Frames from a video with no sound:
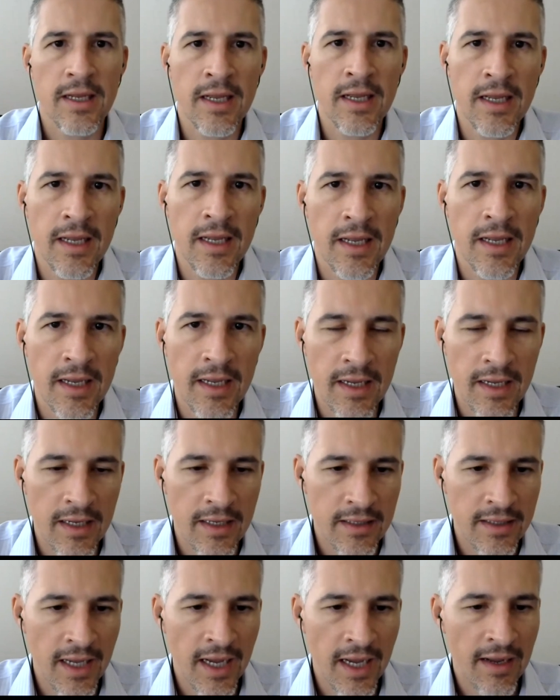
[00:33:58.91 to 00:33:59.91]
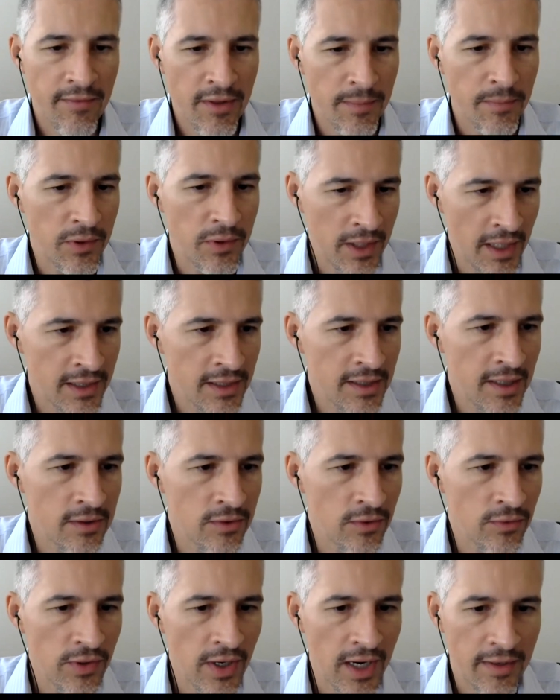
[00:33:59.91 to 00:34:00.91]
that have the potential
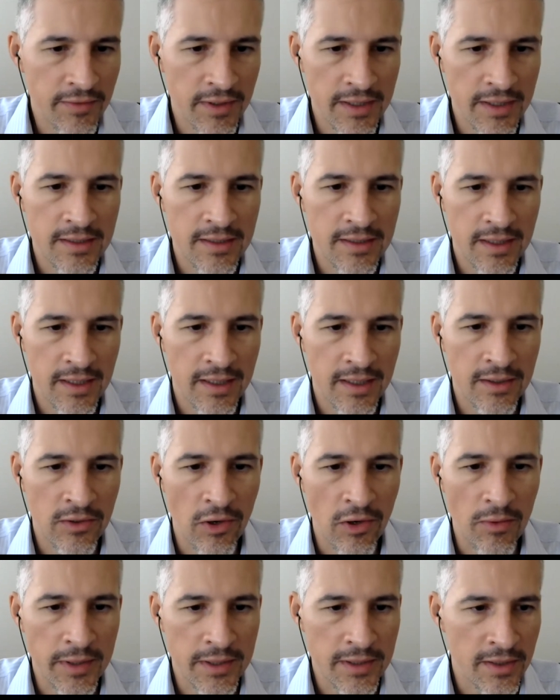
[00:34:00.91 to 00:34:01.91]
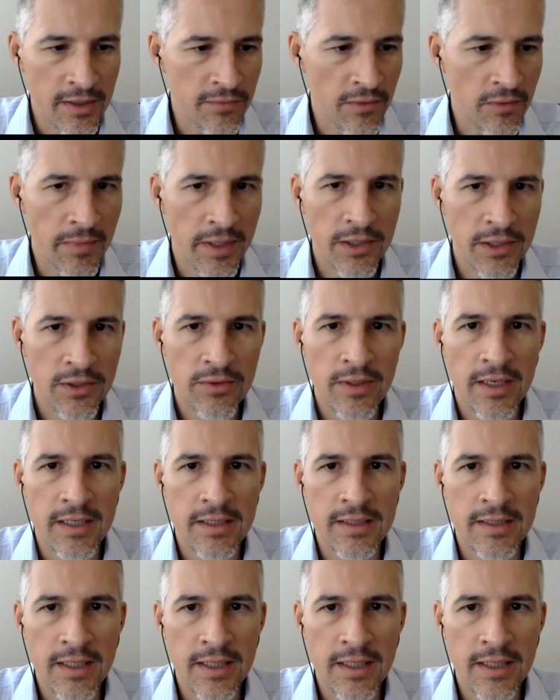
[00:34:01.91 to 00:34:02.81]
to drive this economic transformation that is